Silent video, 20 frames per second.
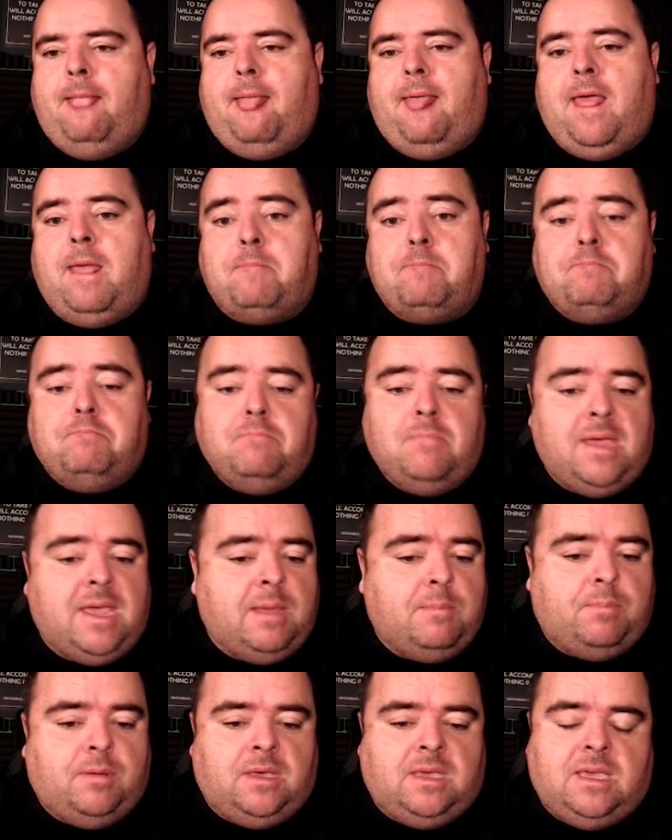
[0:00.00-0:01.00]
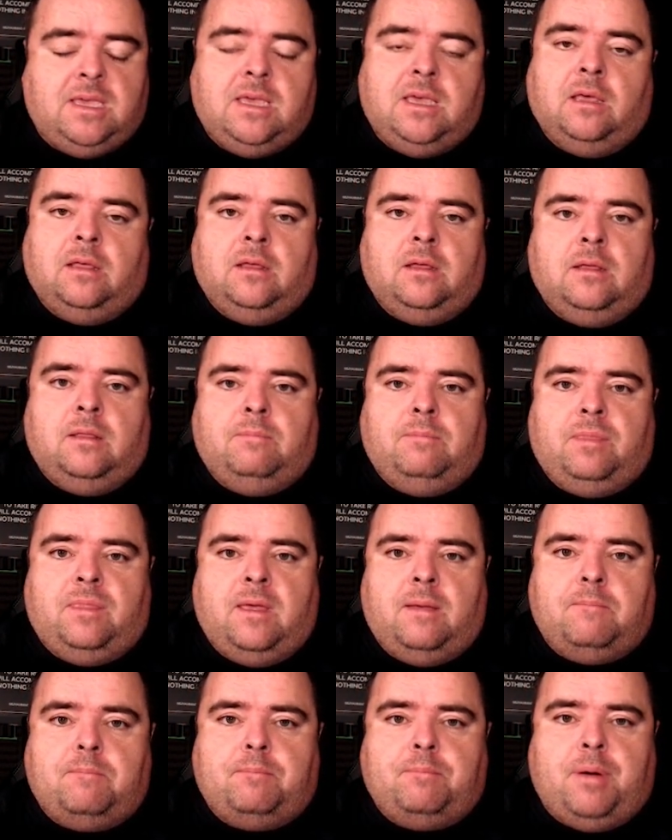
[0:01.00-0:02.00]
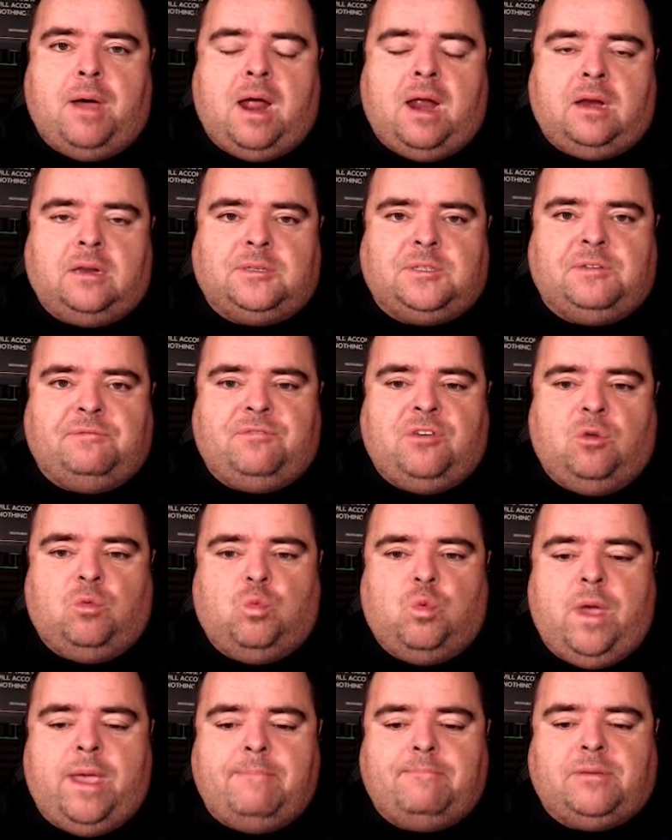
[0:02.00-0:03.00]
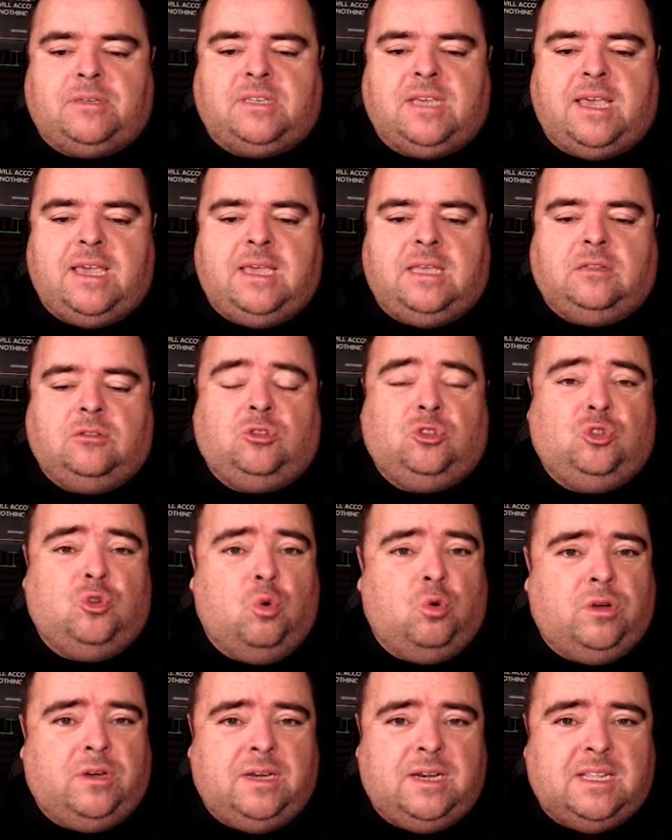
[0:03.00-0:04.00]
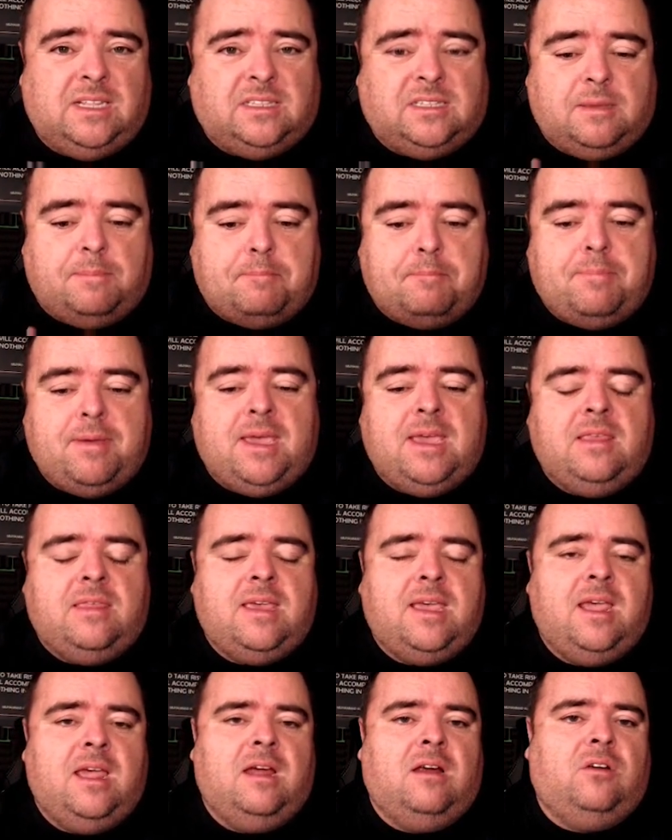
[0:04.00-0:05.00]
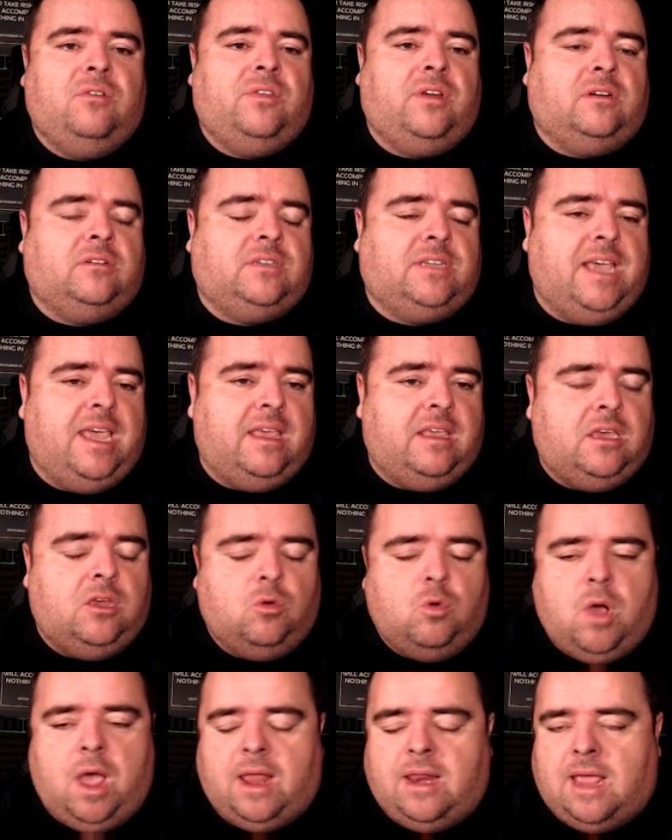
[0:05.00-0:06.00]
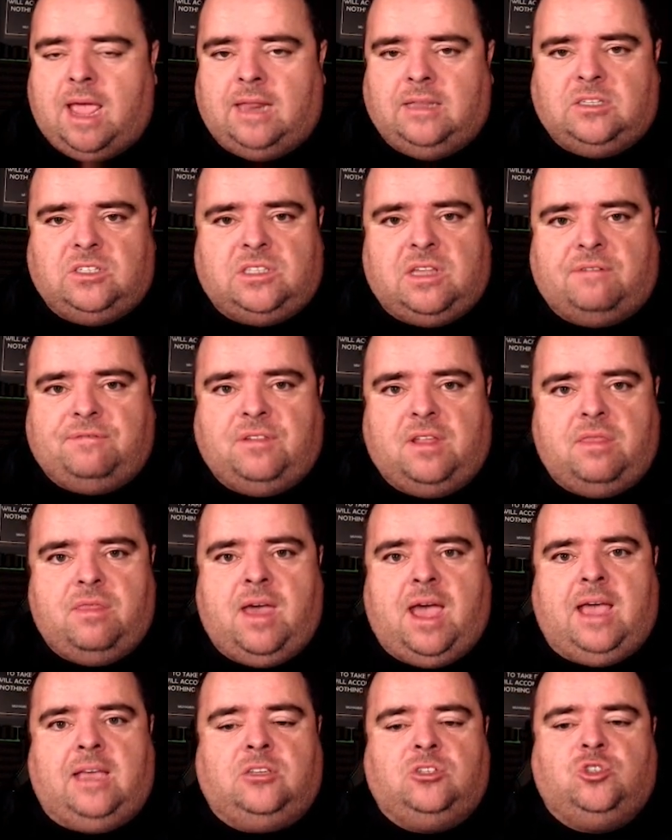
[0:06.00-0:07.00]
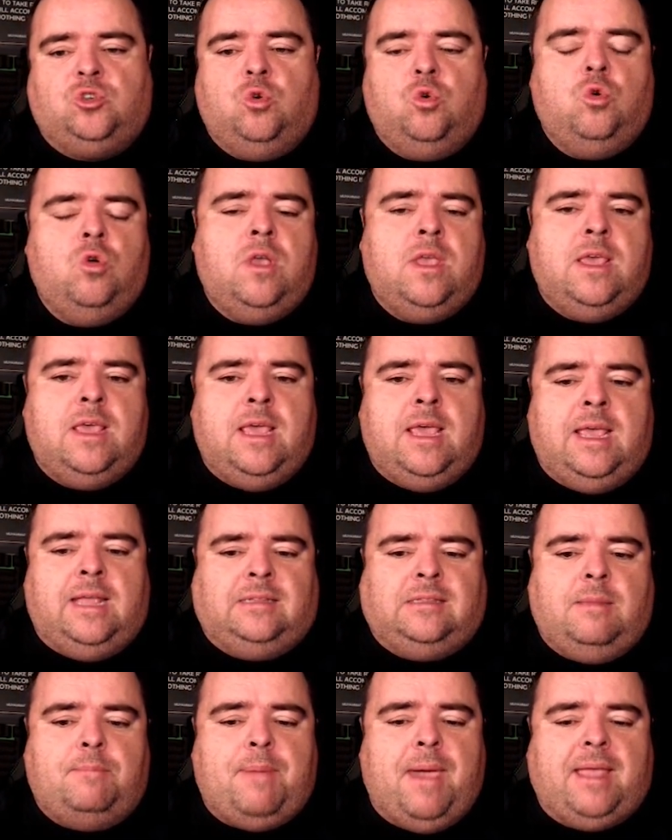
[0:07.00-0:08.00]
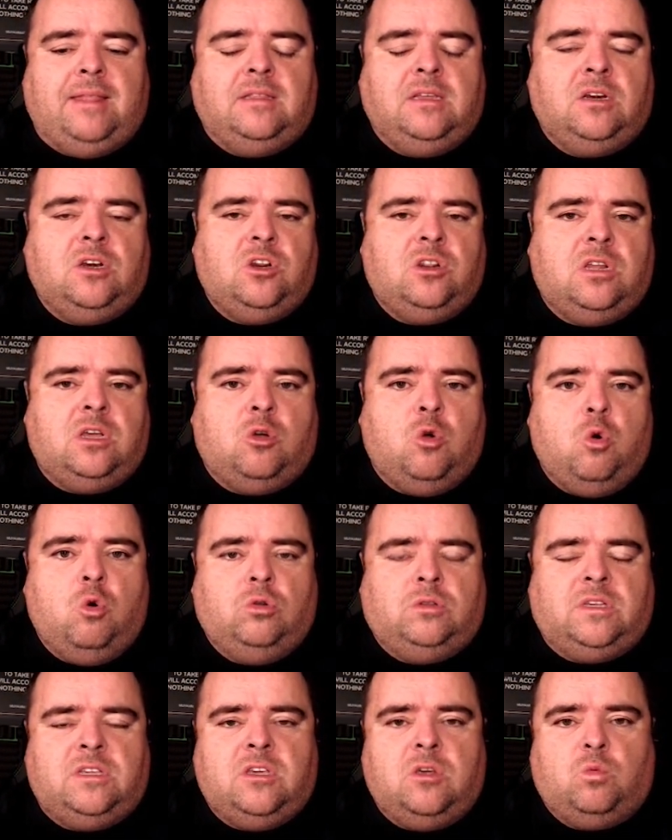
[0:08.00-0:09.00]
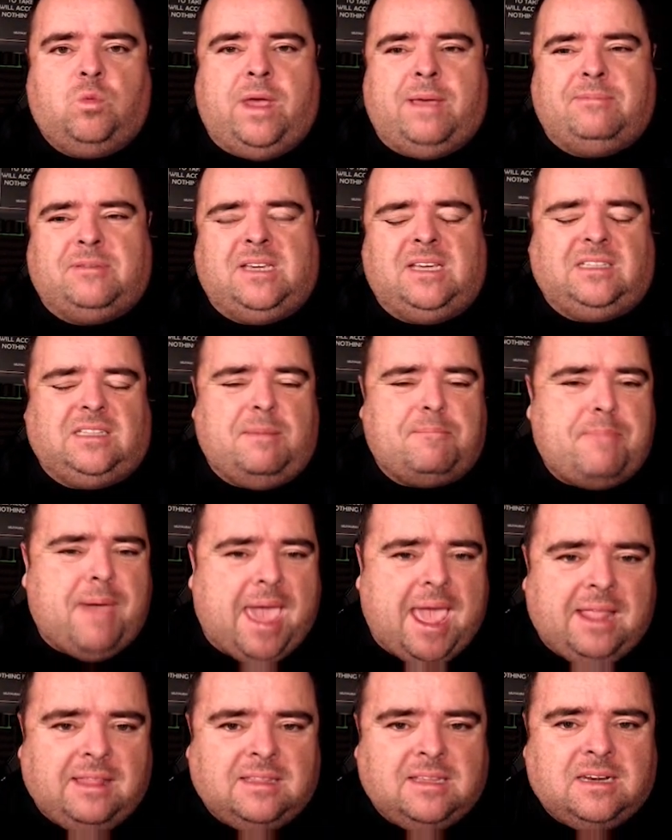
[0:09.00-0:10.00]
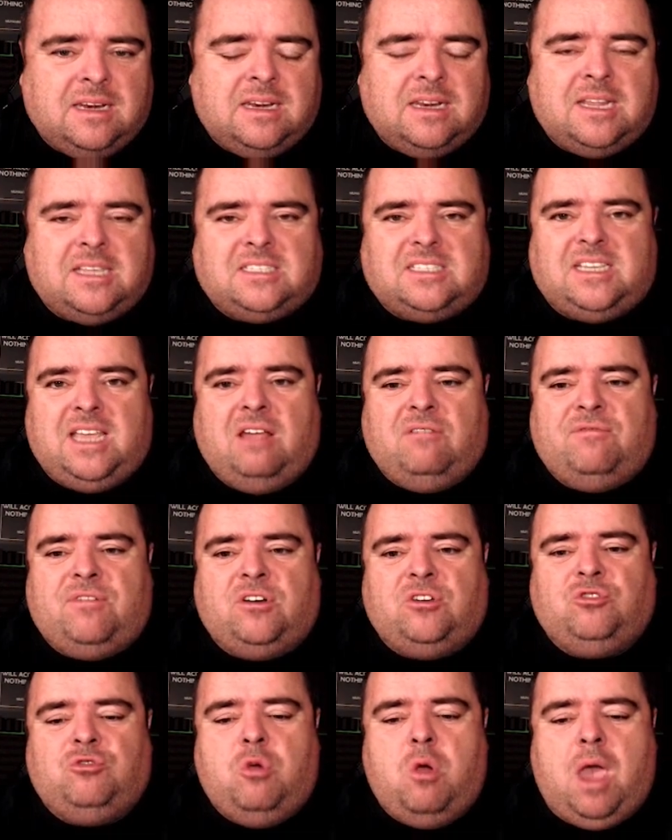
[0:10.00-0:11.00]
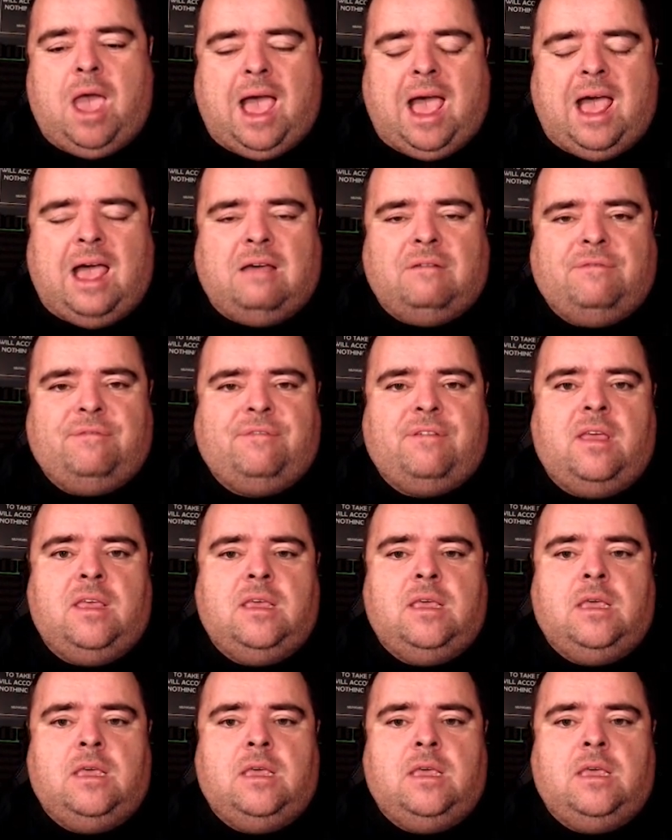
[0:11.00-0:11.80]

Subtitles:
It may be that parts of your website don't need to be there, and stuff like that. So depending on the code in your website, depending on the server you have,